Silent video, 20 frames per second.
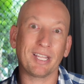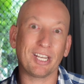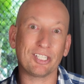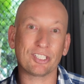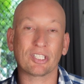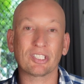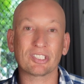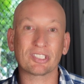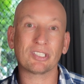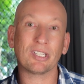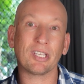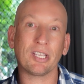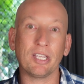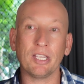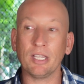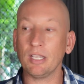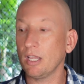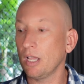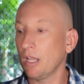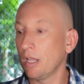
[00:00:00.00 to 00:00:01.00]
And as you can see
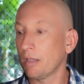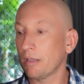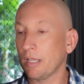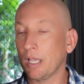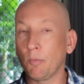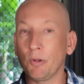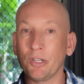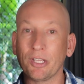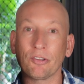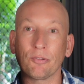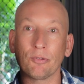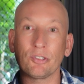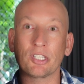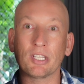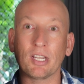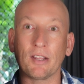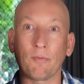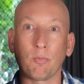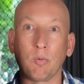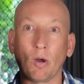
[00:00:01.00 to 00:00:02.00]
here, and what you can do is you
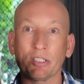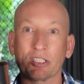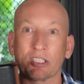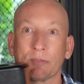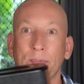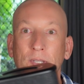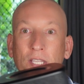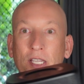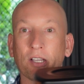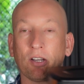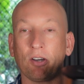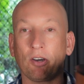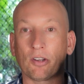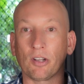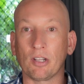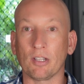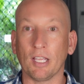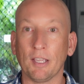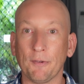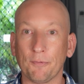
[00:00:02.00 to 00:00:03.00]
can have one speaker on
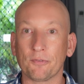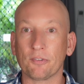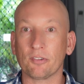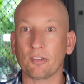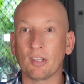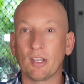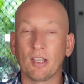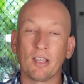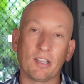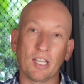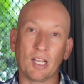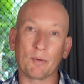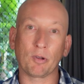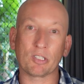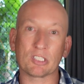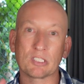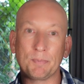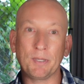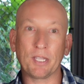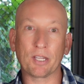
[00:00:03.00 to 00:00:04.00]
the left and
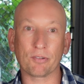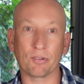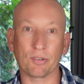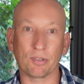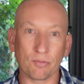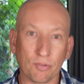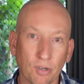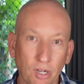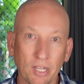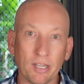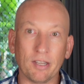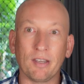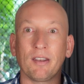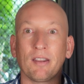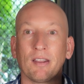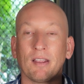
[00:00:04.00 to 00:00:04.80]
one speaker on the right,